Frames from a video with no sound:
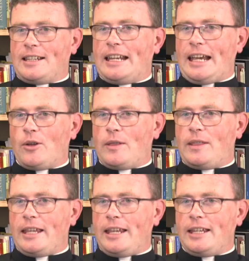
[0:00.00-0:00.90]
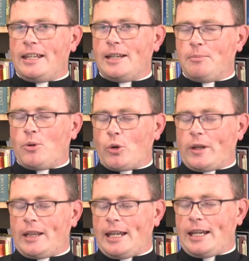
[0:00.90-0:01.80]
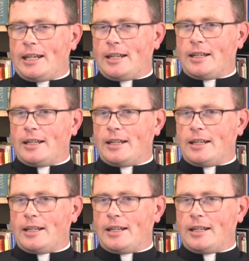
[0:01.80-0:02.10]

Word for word: Now, the important thing